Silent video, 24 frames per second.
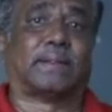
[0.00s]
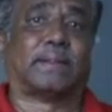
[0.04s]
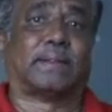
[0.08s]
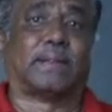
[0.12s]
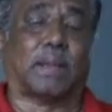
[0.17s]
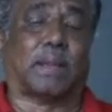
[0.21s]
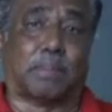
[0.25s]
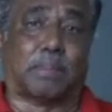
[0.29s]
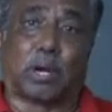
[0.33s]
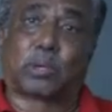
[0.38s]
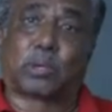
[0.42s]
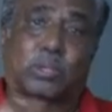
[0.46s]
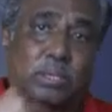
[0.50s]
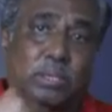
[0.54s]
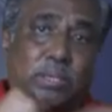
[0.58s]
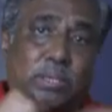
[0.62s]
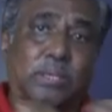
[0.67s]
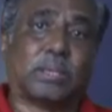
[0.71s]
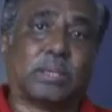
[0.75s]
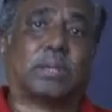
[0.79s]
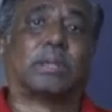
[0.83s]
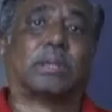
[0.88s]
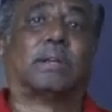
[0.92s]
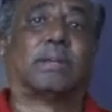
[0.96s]
about
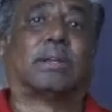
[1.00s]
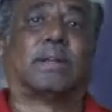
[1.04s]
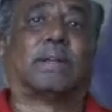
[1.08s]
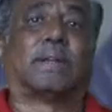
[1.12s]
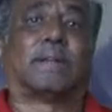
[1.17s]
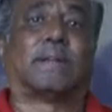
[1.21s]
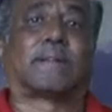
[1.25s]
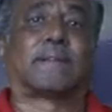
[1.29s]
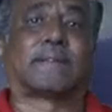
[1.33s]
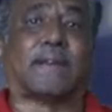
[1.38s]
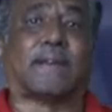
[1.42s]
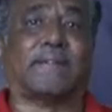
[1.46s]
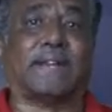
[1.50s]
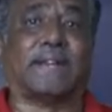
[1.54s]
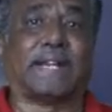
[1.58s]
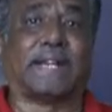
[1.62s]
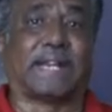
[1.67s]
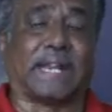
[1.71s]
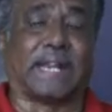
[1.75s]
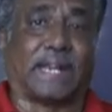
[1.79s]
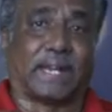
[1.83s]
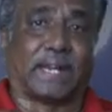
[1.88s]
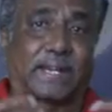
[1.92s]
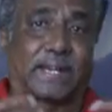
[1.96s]

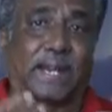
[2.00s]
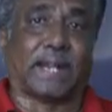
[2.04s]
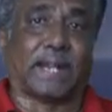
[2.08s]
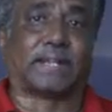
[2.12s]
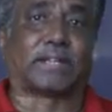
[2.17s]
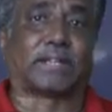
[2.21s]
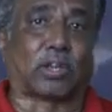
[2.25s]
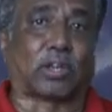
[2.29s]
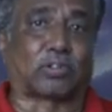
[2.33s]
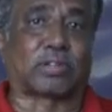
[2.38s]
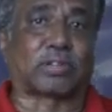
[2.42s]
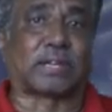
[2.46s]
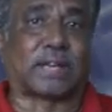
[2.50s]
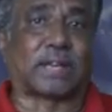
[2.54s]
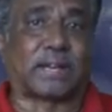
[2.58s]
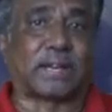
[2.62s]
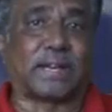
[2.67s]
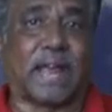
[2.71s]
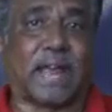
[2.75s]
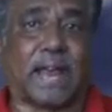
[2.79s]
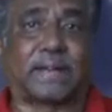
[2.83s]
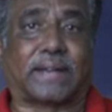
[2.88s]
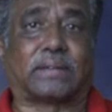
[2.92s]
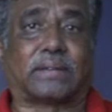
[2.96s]
79,000 and
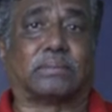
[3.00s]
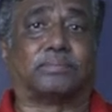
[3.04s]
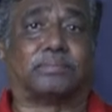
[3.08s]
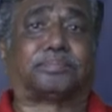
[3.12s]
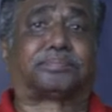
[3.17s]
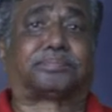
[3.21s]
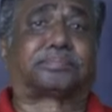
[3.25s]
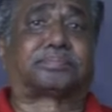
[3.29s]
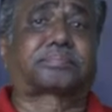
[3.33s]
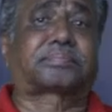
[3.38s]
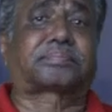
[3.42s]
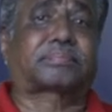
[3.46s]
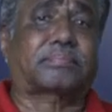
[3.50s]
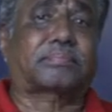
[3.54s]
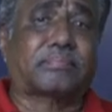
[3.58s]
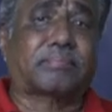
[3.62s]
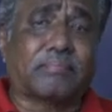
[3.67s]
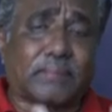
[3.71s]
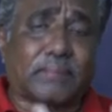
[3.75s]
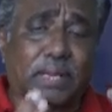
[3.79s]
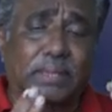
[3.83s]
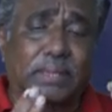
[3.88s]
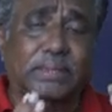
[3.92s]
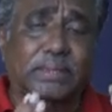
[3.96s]
that,
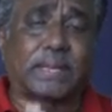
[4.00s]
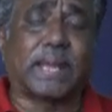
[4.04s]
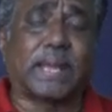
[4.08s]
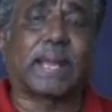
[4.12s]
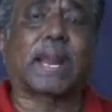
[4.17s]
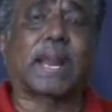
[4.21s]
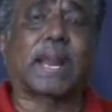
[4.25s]
they are